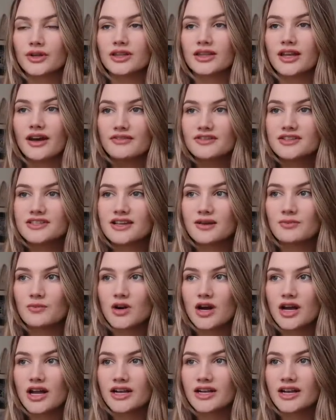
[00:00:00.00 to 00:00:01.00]
loved
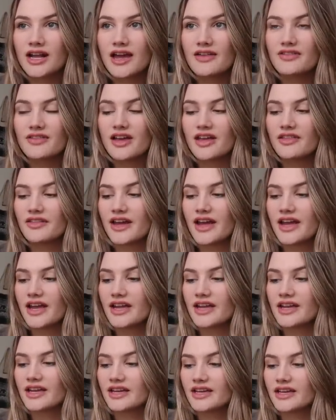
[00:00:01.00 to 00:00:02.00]
someone and then
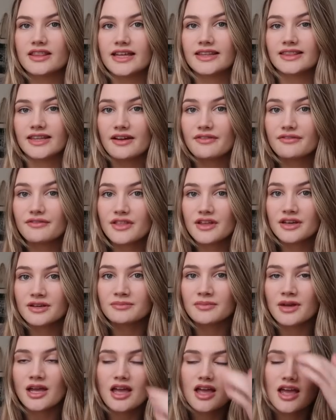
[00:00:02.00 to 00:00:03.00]
they they left
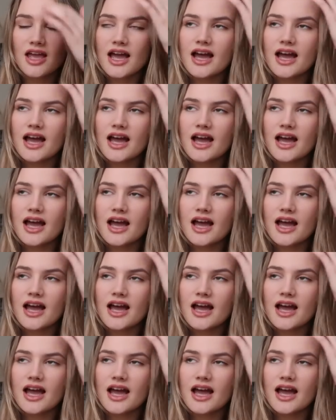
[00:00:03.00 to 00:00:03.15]
them